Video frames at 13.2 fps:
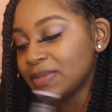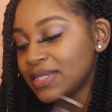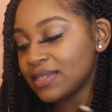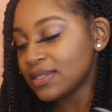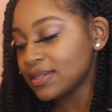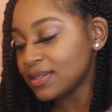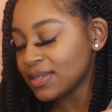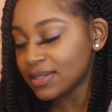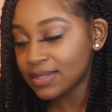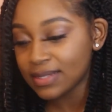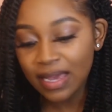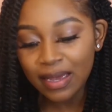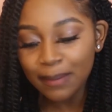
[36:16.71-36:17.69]
This is the
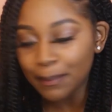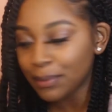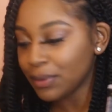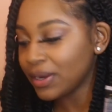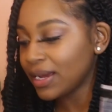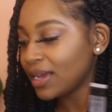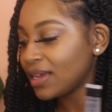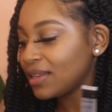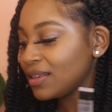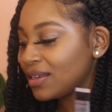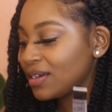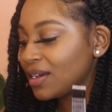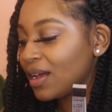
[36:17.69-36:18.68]
same brand